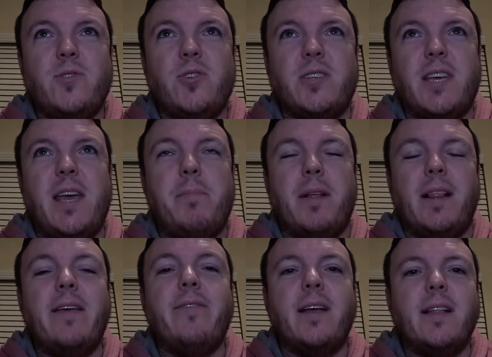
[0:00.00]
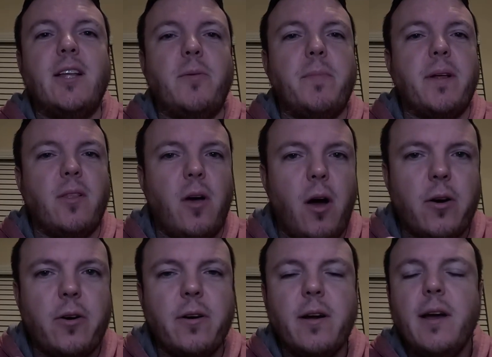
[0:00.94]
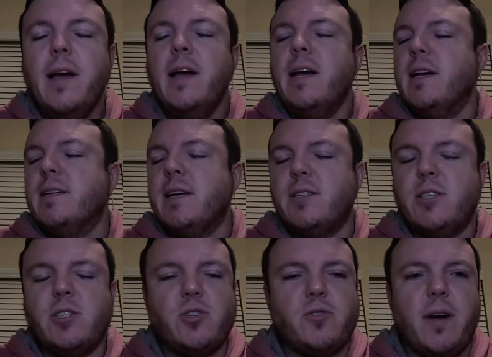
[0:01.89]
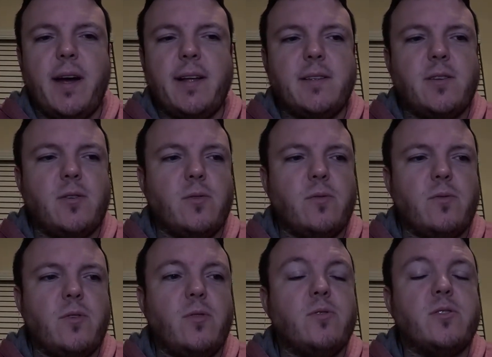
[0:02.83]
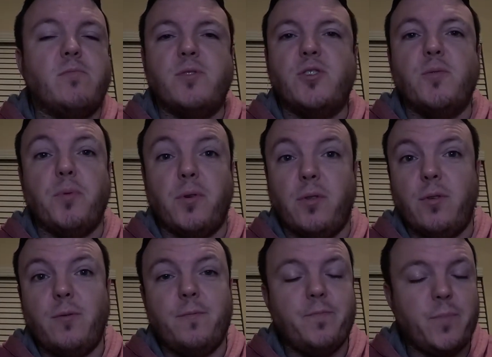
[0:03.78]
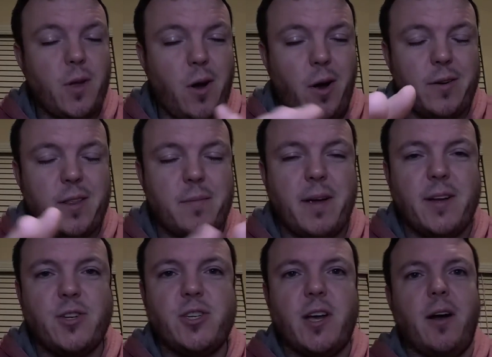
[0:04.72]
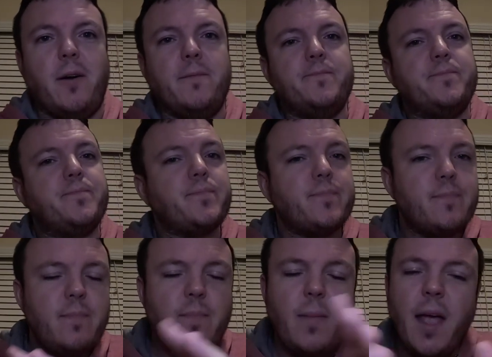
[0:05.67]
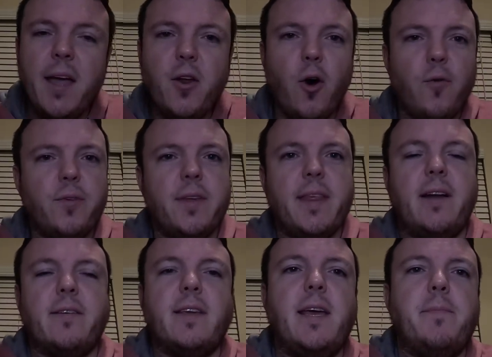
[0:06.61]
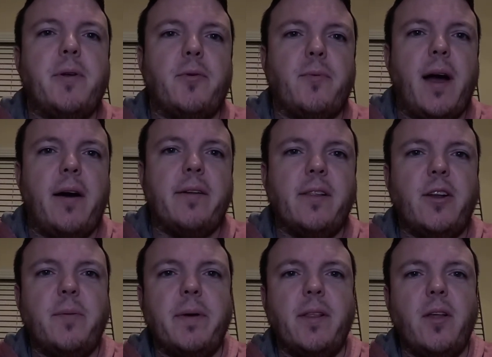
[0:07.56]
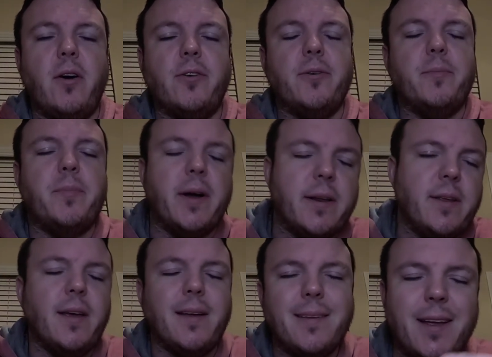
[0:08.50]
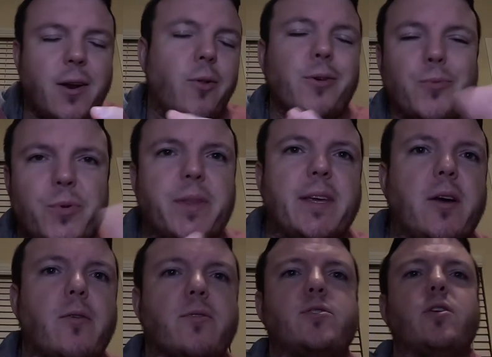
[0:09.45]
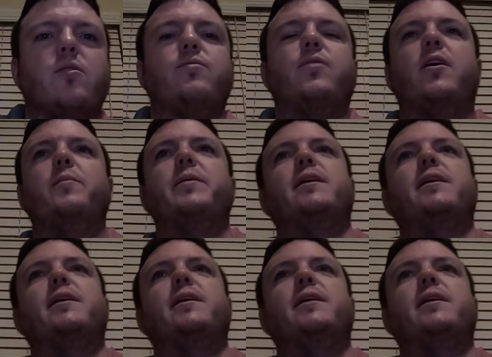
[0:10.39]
just keep it living a little bit longer, is I just tried to use some super glue onto the main shell, and hopefully that'll keep it around a little bit longer. But it only really goes so far